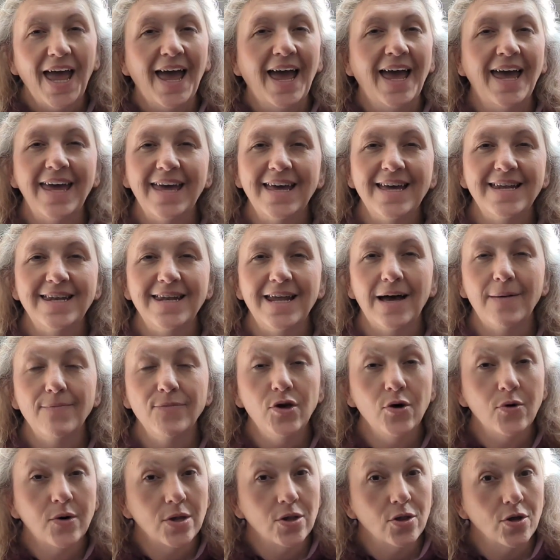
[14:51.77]
And
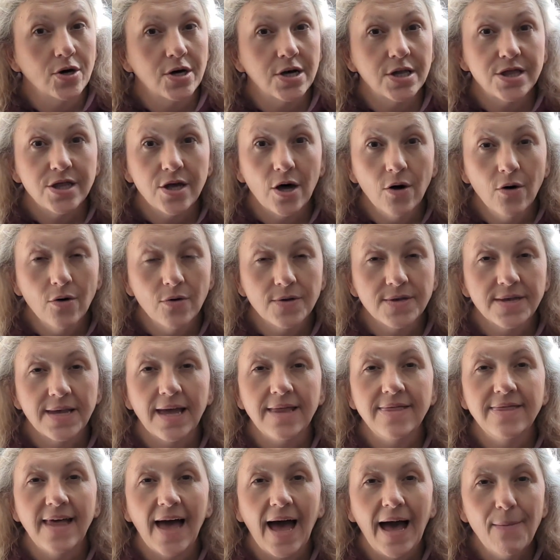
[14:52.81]
you can look at those,
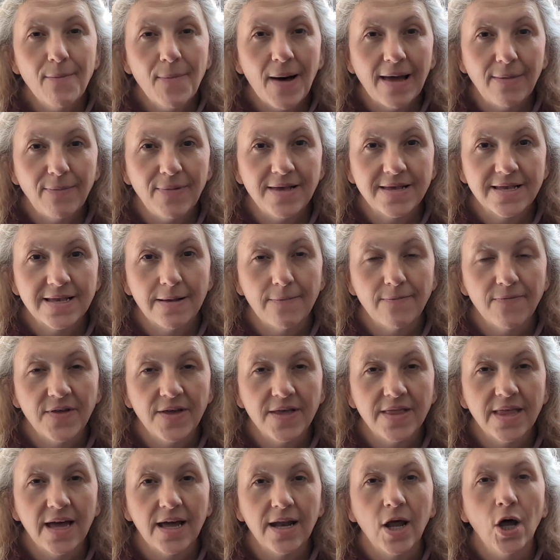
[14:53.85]
and that might be something
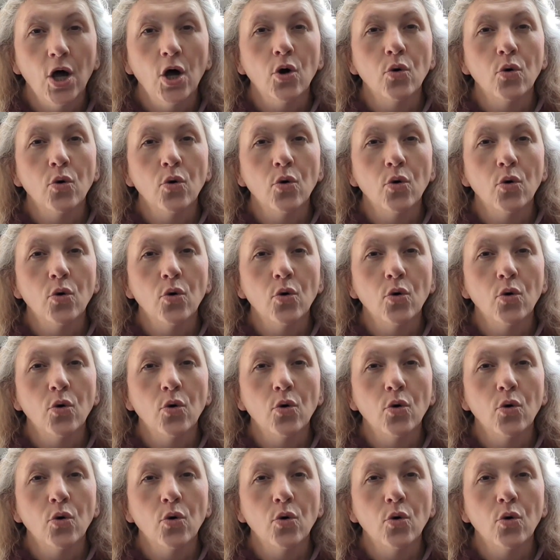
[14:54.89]
that